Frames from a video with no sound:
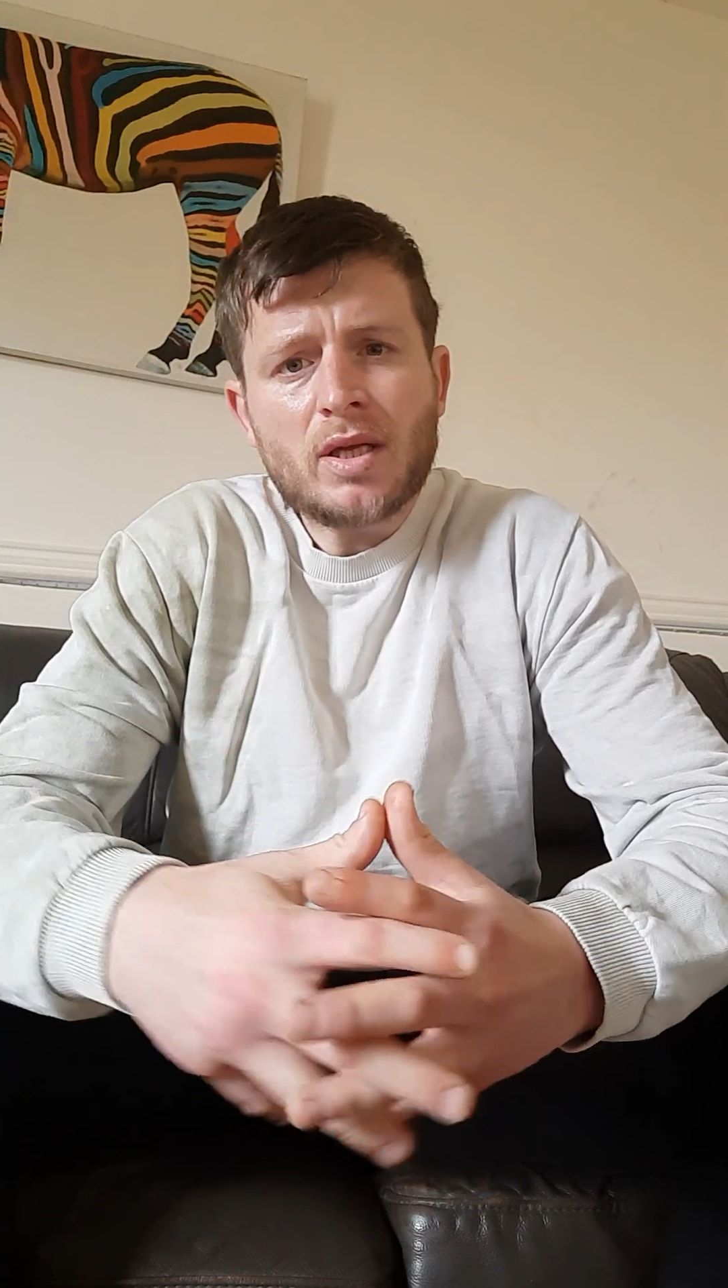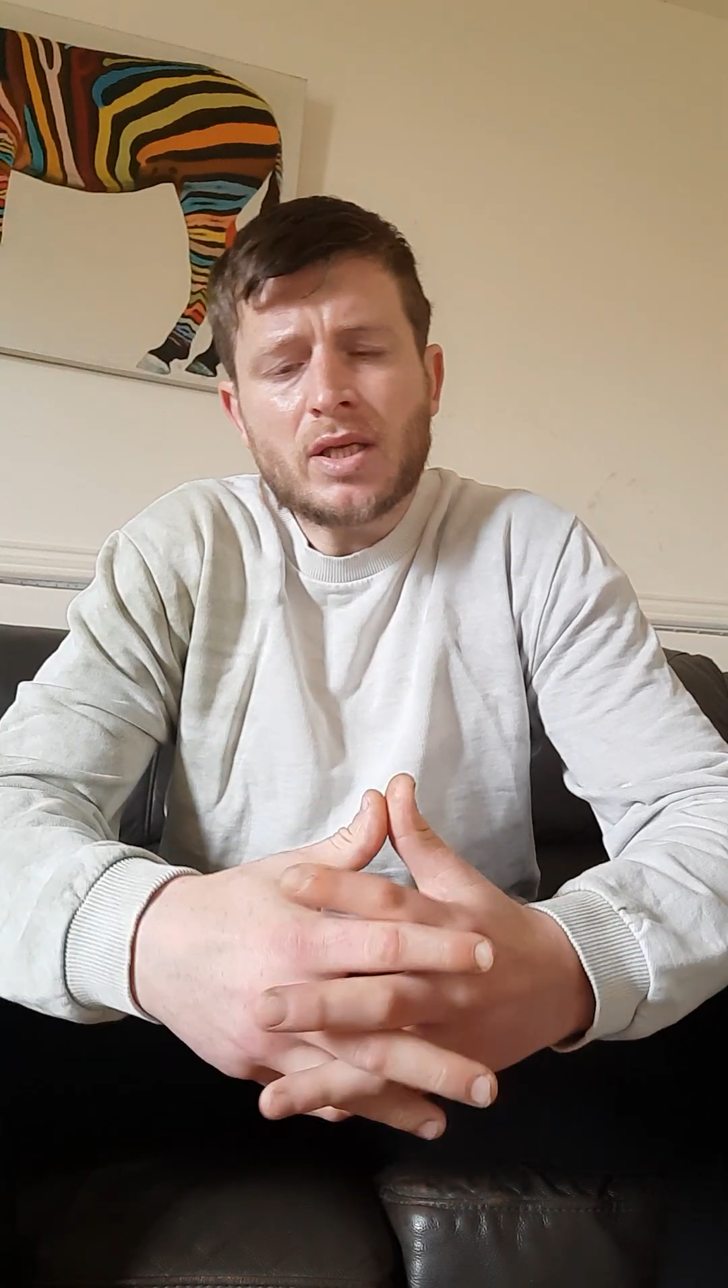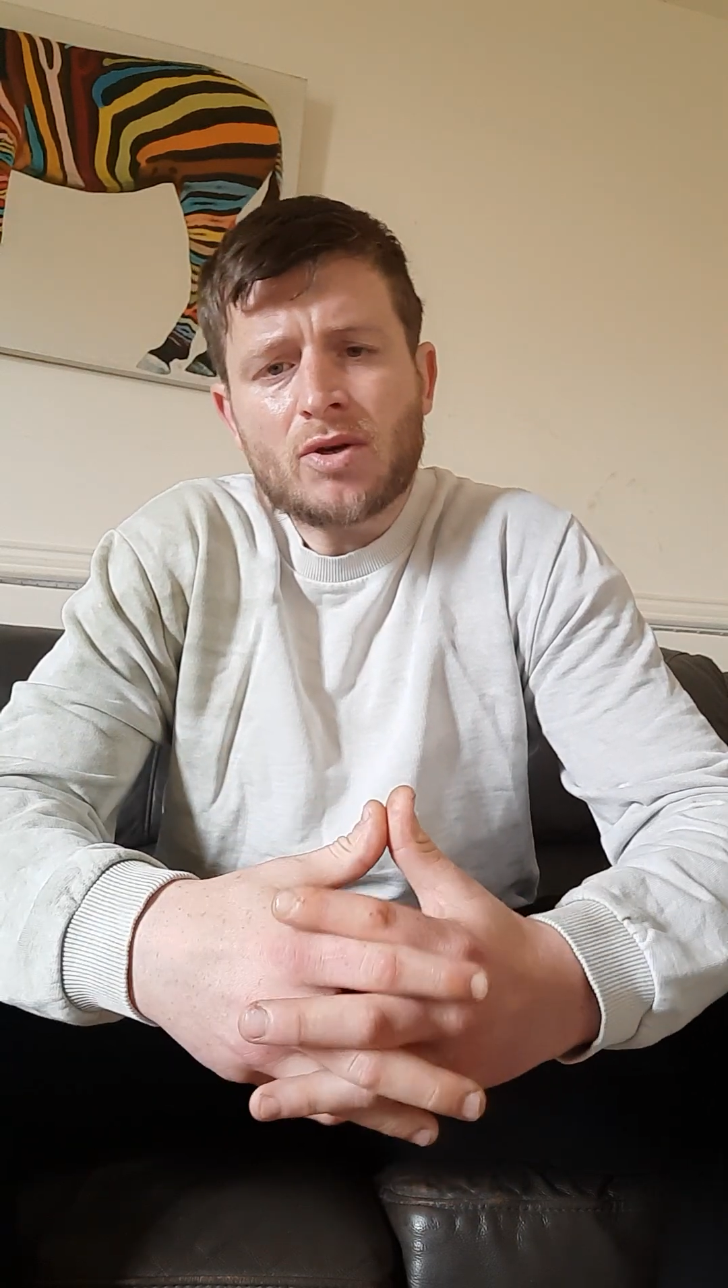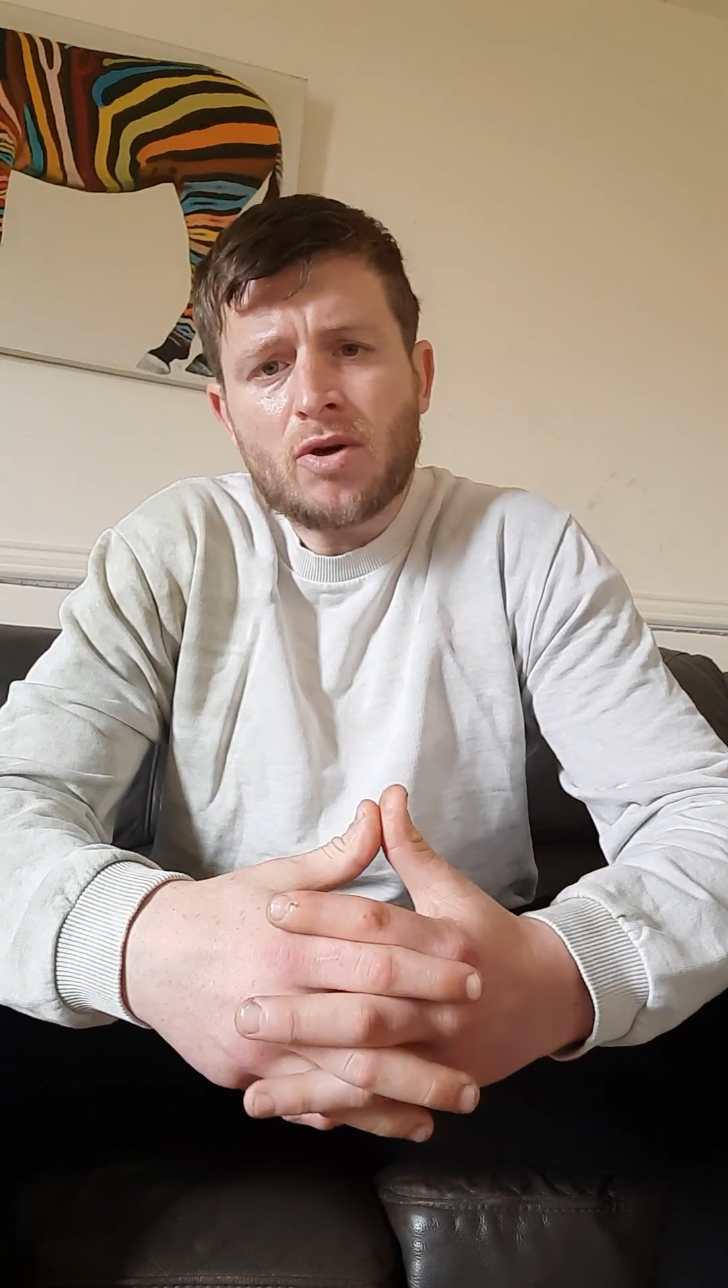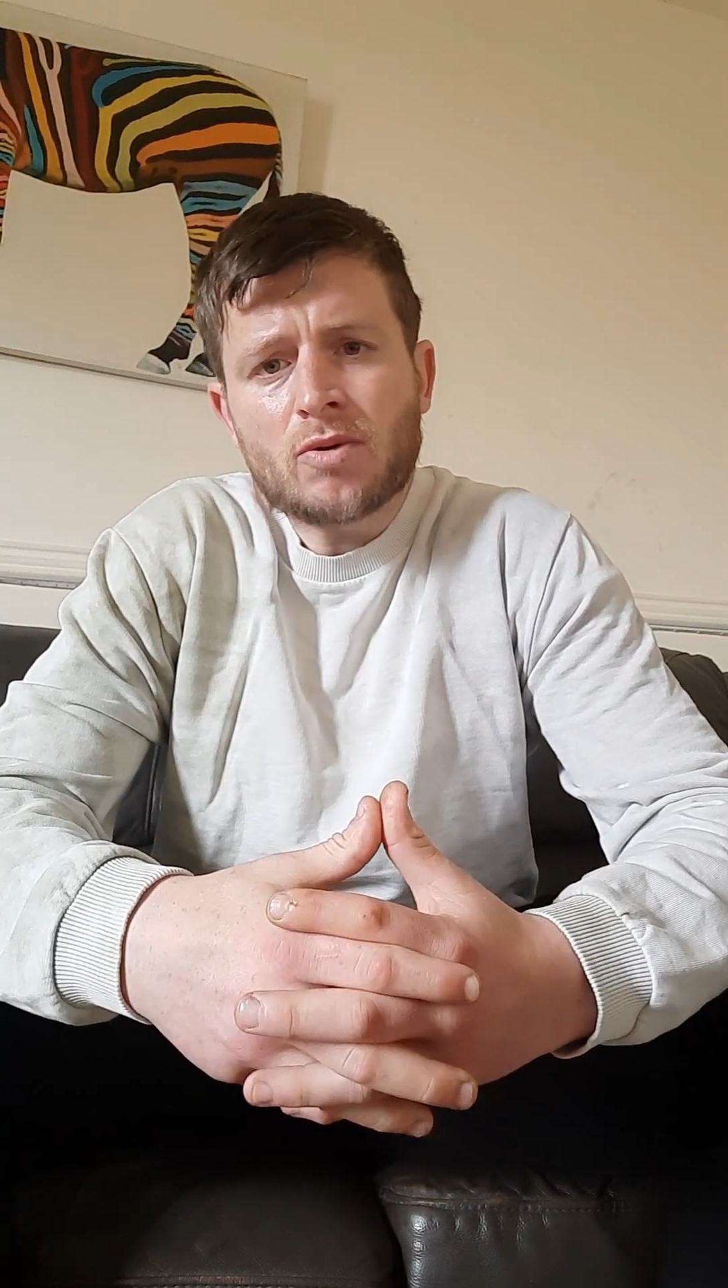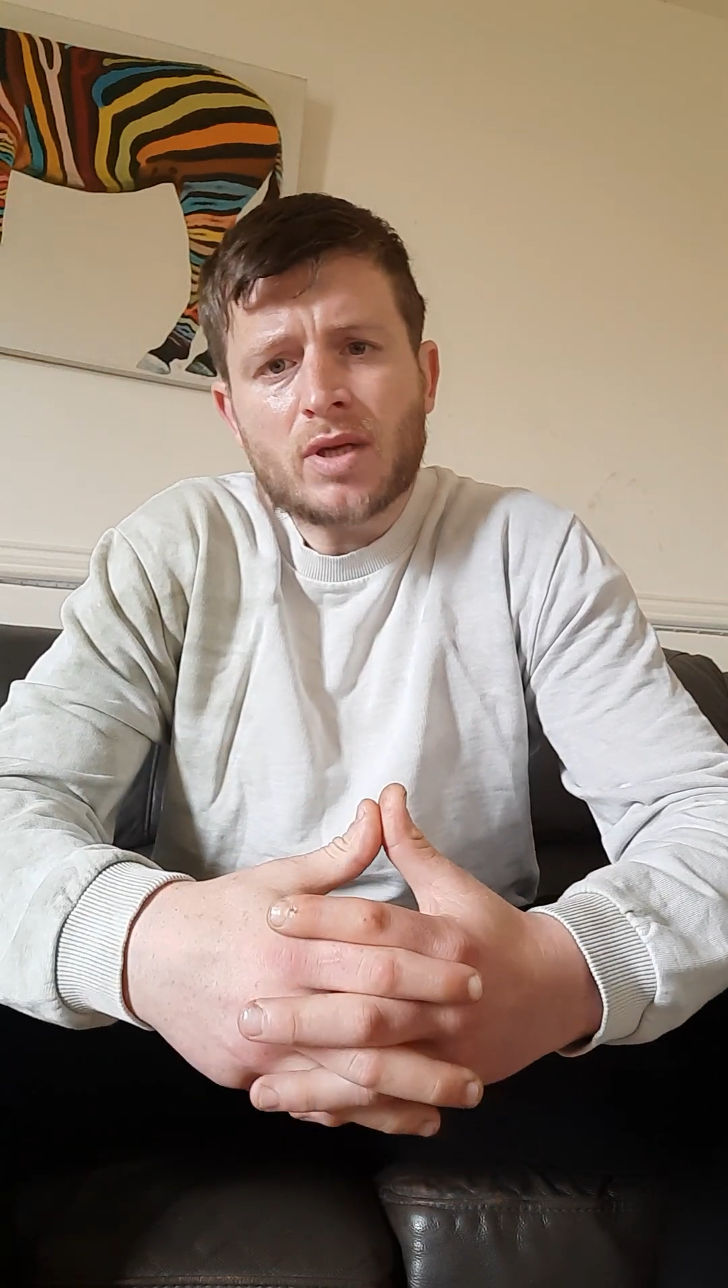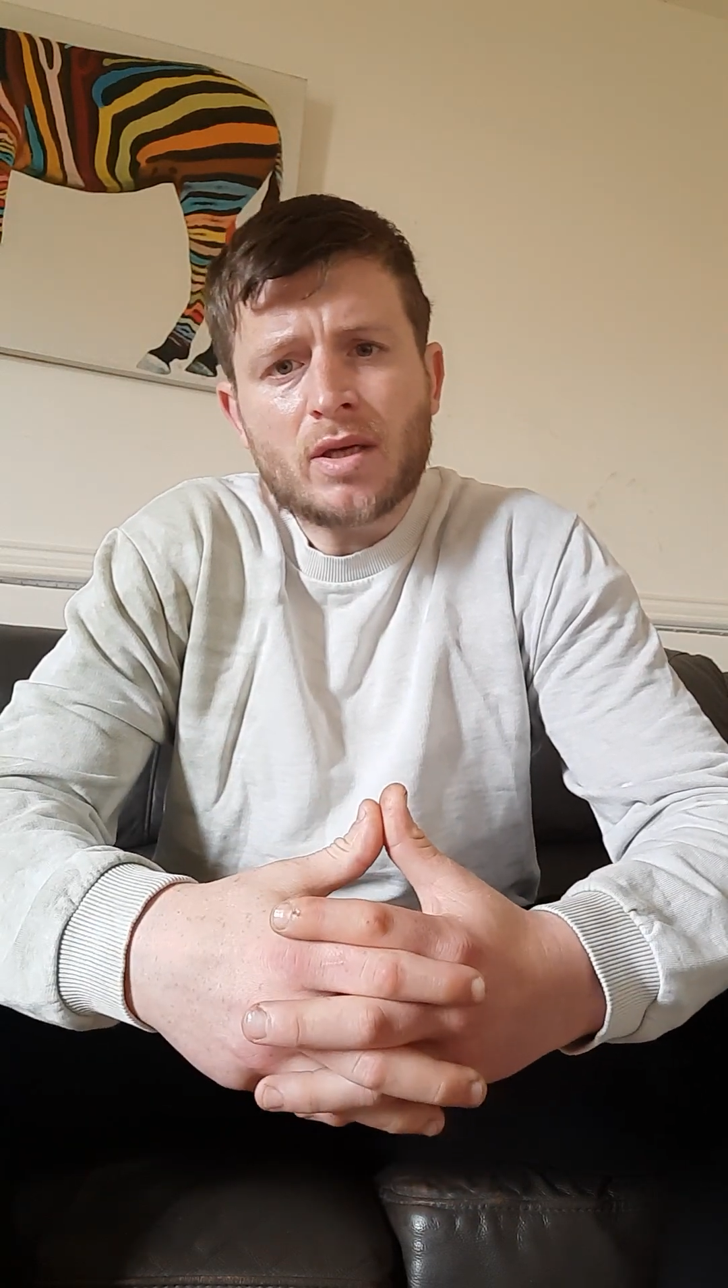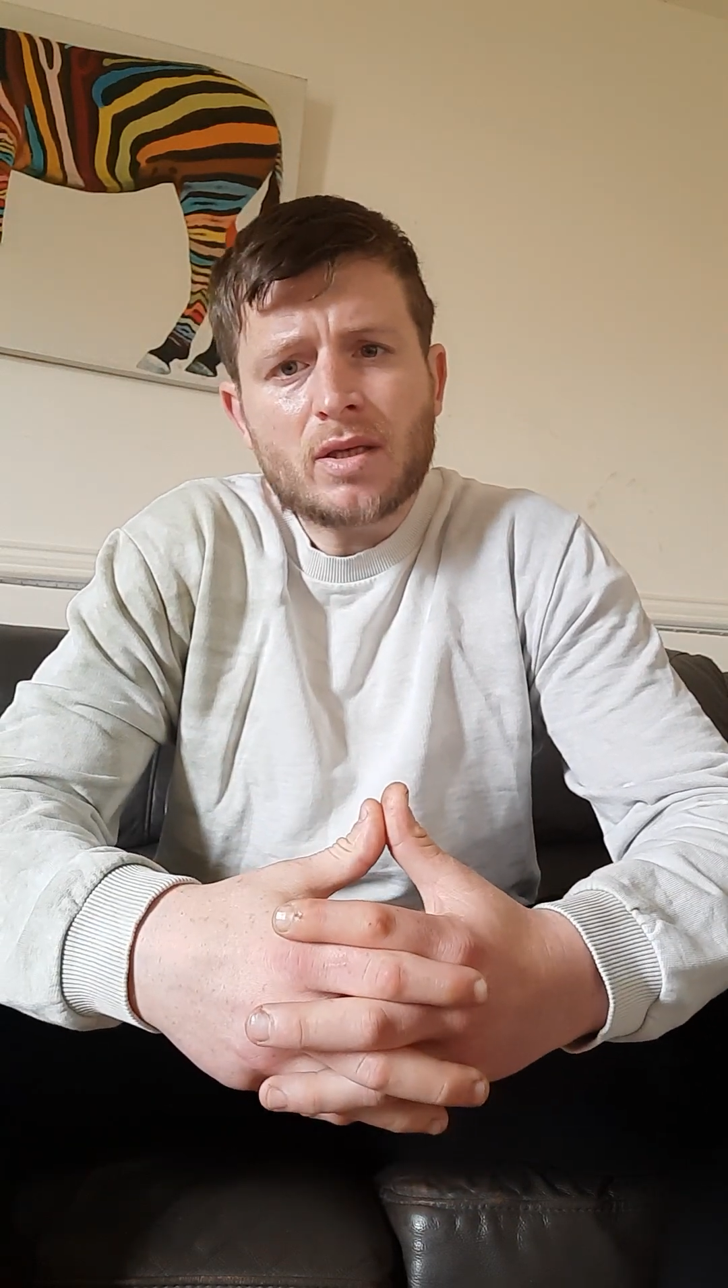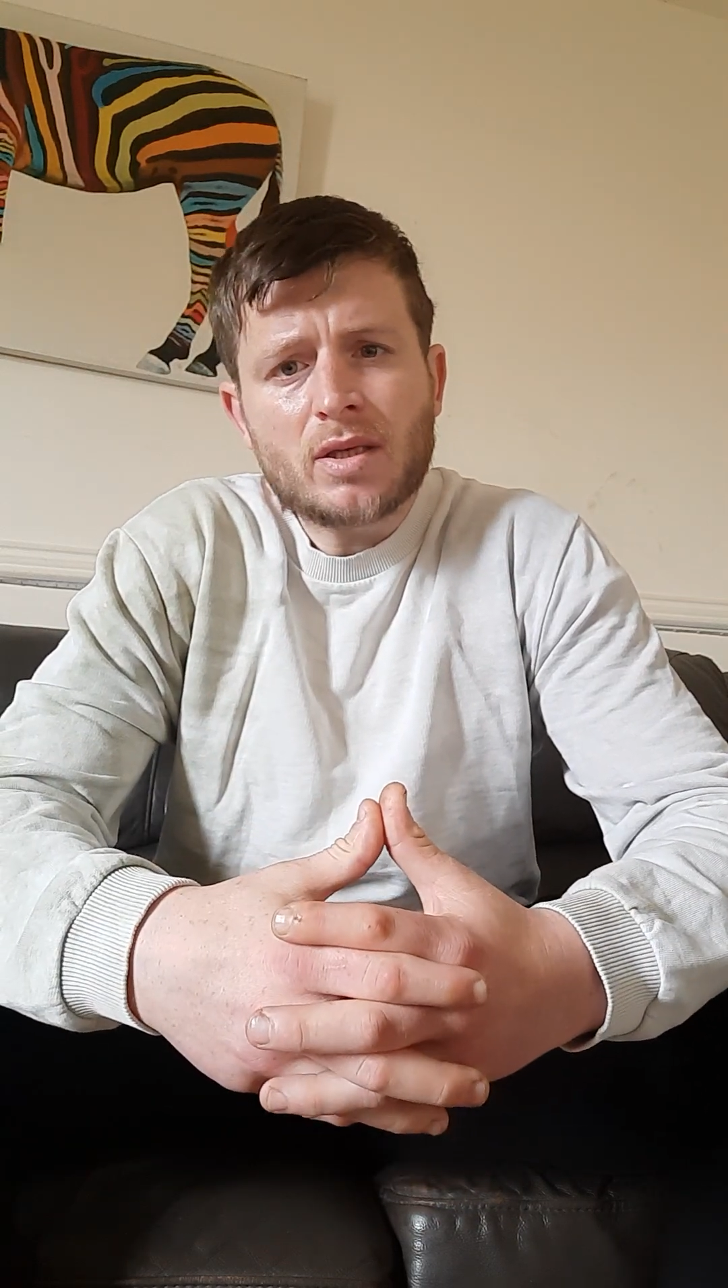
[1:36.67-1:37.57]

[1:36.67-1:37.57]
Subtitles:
and you get older,